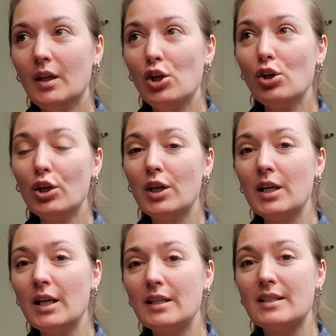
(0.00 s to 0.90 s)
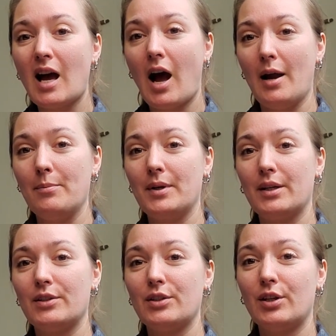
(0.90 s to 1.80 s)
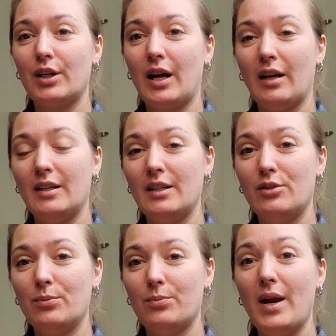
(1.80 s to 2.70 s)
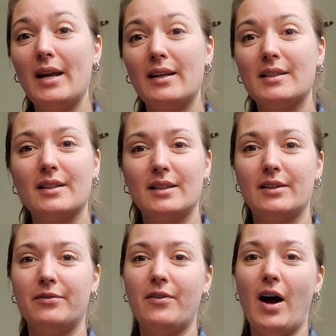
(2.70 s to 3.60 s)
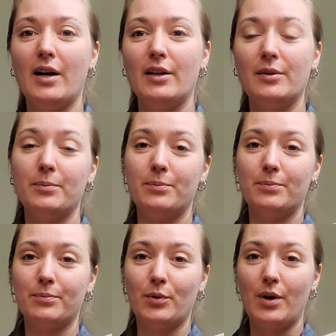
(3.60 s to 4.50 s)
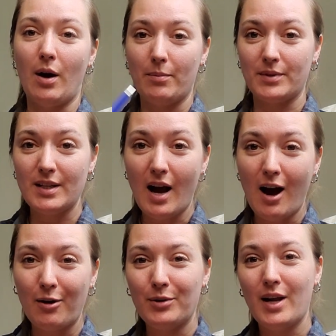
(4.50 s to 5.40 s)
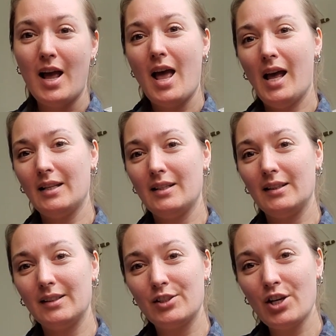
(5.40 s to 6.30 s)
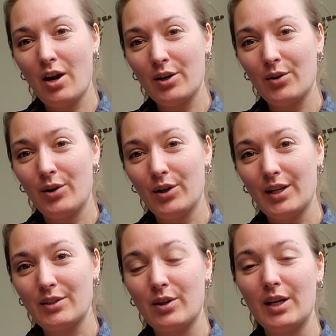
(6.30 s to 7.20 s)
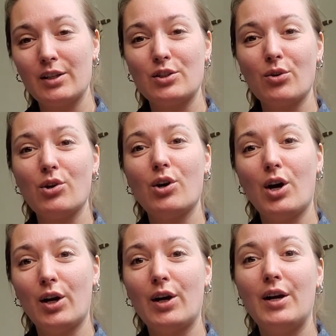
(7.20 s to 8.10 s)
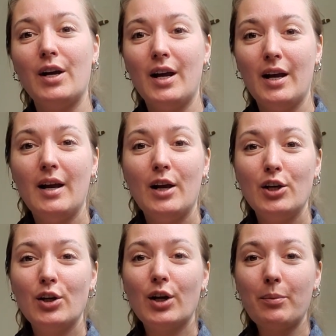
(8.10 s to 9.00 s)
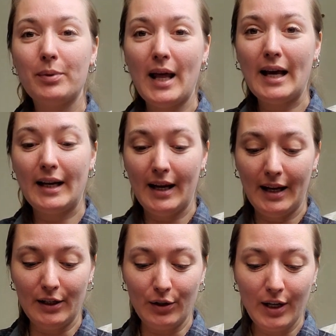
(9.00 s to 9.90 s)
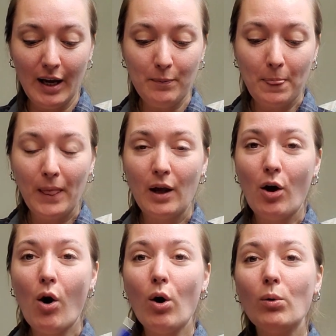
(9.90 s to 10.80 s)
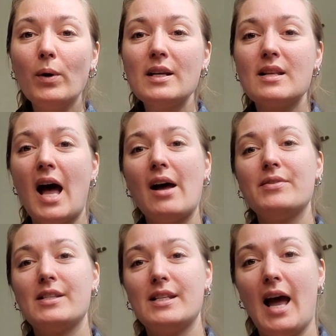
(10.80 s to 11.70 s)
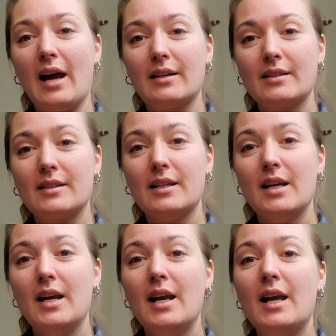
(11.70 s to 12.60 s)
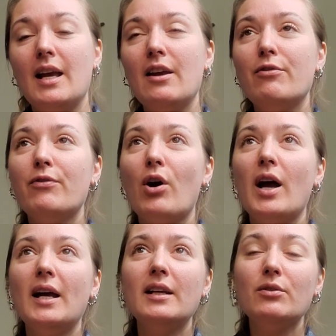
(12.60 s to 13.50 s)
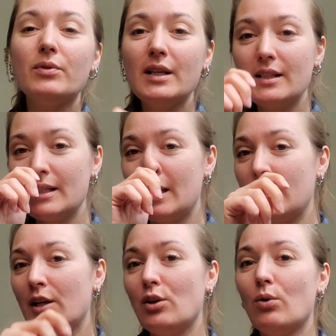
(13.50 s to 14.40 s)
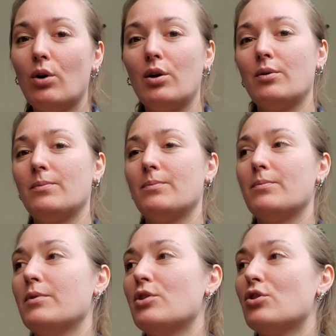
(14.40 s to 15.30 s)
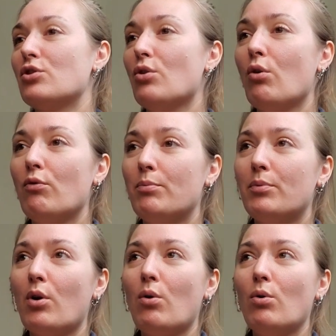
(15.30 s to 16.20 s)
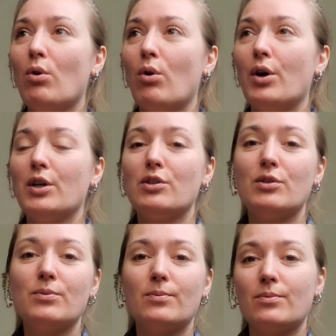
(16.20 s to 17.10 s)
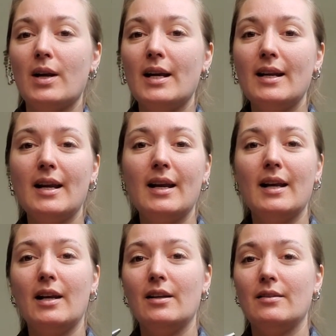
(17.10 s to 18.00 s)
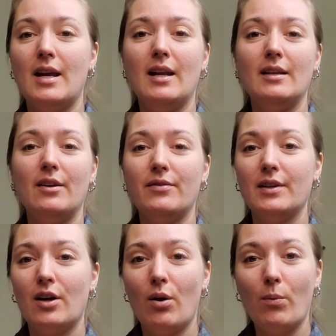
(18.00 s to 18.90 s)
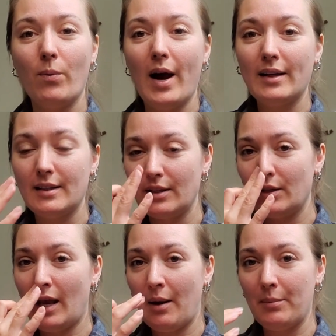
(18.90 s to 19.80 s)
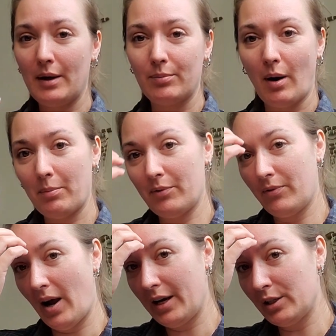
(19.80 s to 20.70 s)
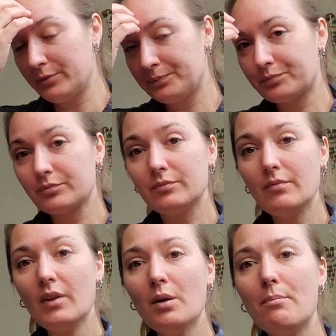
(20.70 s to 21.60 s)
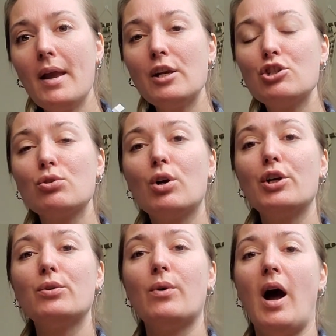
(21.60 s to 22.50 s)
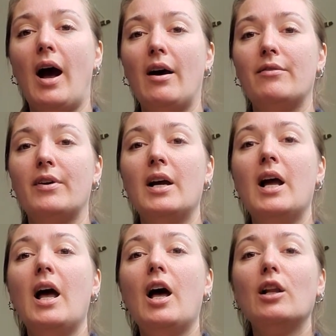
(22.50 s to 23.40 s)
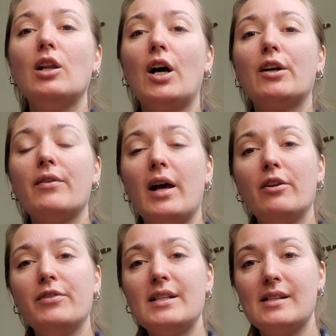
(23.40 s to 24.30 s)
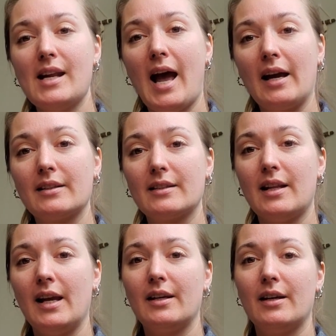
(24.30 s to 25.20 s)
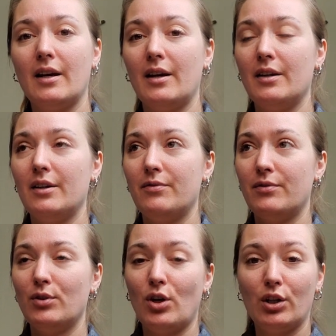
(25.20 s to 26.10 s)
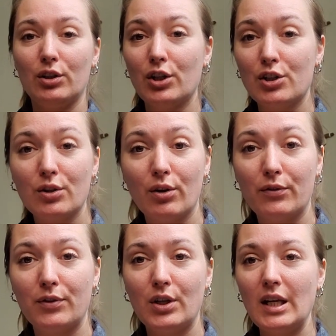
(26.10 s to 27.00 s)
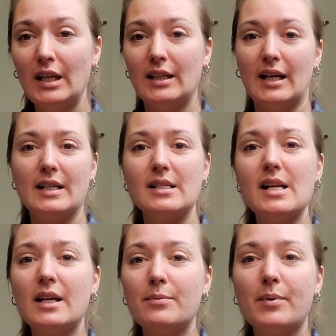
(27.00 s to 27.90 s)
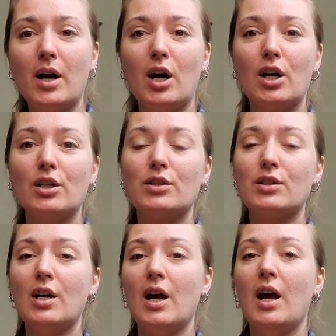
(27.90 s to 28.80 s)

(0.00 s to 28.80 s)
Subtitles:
you're gonna need time, because you're gonna need to wait until the fire comes down, until the charcoal gets created. So you're gonna plan ahead, okay? Always have snacks. If for any reason your stove broke or it's raining and any of it got wet and you can't make proper fire, make sure you have a lot of healthy snacks, like if you're not allergic, or if you eat like nut bars,